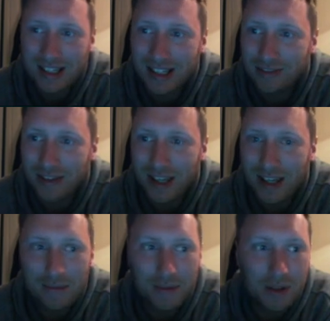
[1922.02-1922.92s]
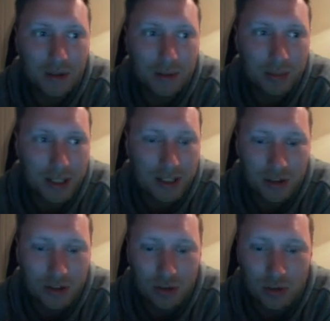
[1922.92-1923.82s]
tag for him. Only playing
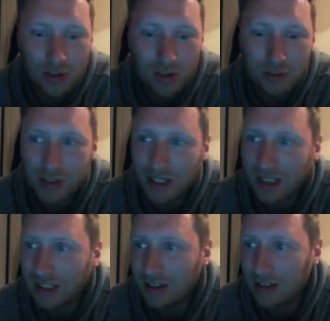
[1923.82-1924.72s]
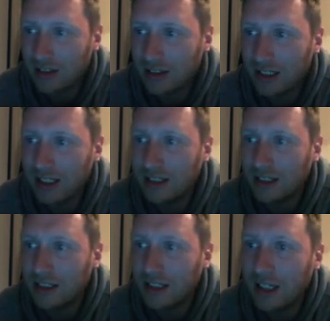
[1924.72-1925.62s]
two times last
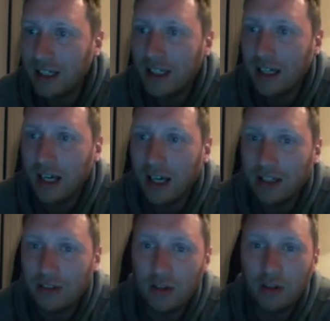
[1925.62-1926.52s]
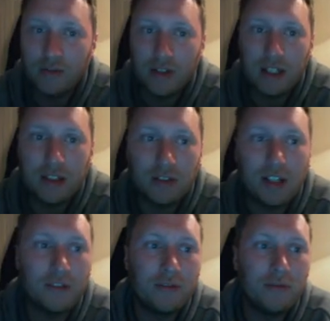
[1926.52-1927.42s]
season. So hopefully he'll
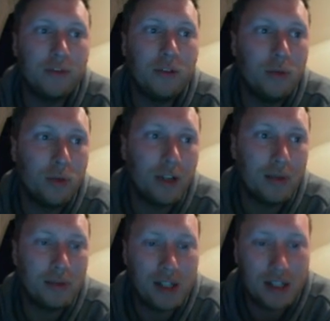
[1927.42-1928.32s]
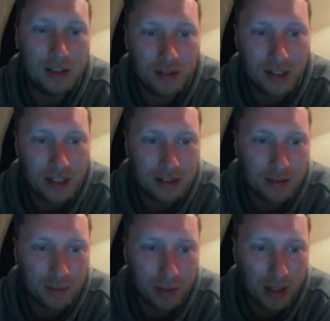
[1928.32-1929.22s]
get a few more games there. So he's
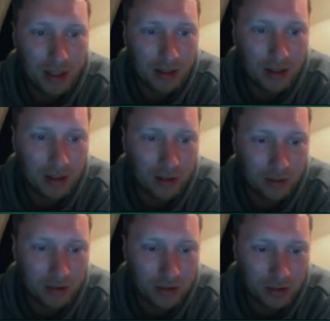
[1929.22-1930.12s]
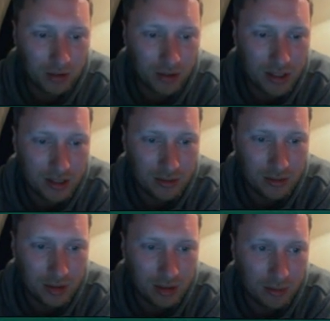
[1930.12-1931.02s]
playing alongside,
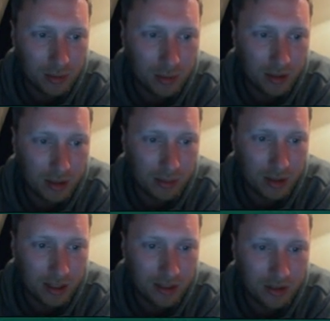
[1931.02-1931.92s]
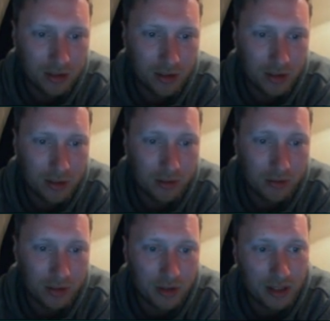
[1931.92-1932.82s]
who's the other Burnley player? Scotty DeWolf.
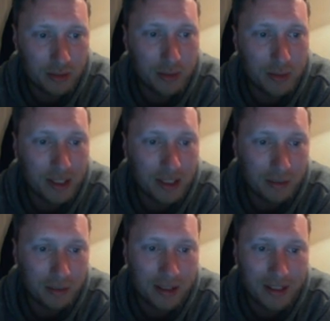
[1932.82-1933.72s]
So they'll be making up